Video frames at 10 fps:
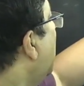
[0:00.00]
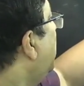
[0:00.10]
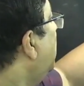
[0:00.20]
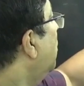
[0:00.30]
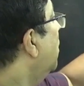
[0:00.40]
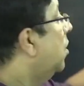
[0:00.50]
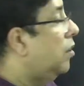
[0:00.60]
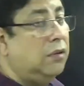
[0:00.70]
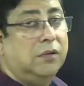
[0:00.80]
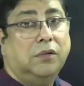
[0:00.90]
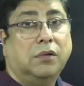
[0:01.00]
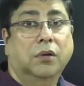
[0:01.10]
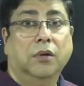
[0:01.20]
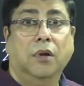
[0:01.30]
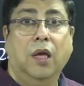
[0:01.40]
have to
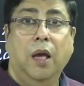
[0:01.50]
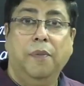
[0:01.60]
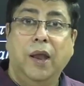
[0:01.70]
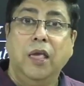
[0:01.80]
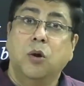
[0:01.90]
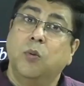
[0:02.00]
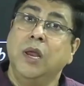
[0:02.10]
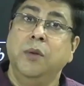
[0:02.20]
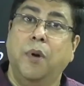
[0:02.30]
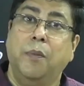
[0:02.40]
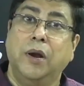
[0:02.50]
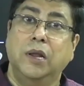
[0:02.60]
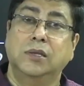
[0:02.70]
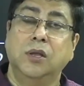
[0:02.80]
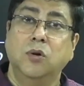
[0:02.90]
apply Queen
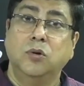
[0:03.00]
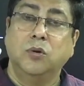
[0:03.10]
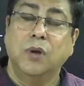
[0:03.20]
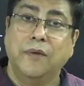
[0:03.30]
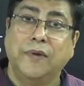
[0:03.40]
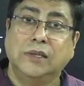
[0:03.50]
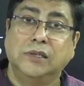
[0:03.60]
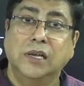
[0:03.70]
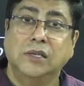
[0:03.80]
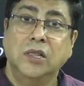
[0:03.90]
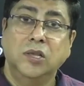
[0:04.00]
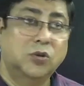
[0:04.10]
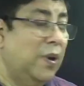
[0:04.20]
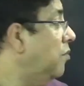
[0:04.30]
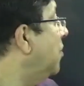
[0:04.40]
property 0 to 2 fx dx. In this
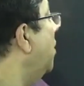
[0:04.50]
way we